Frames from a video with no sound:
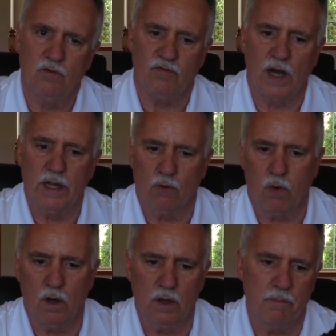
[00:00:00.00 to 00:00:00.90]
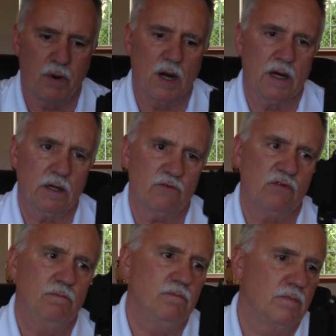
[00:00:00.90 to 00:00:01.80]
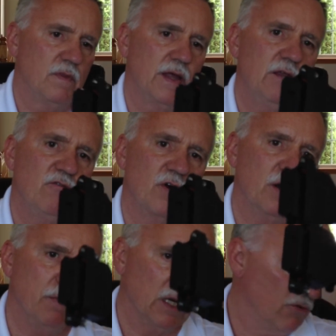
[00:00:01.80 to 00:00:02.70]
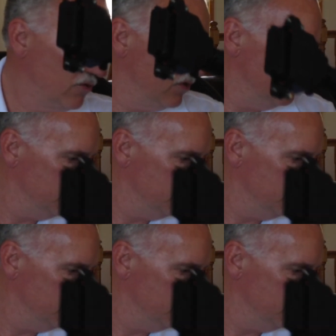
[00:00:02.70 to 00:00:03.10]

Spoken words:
Fine quality products. Thank you very much.